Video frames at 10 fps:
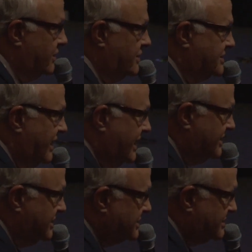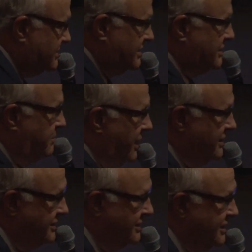because they had just
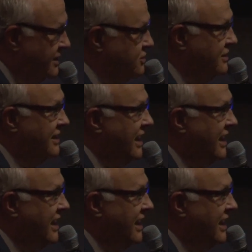dissipated and done so they